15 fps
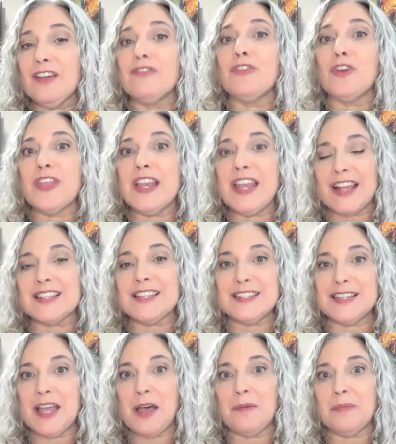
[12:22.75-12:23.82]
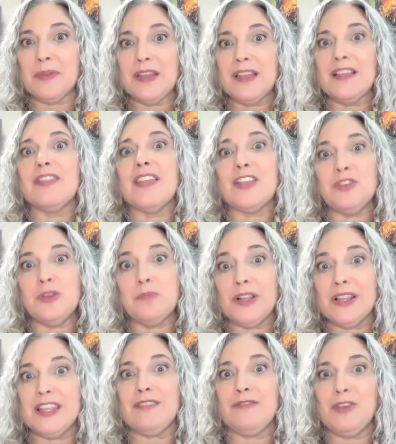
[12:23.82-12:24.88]
for the next step than you
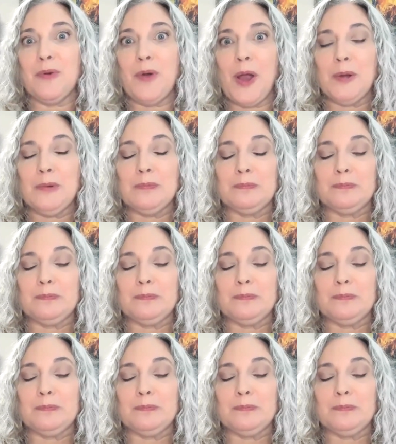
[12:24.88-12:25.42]
believe you are.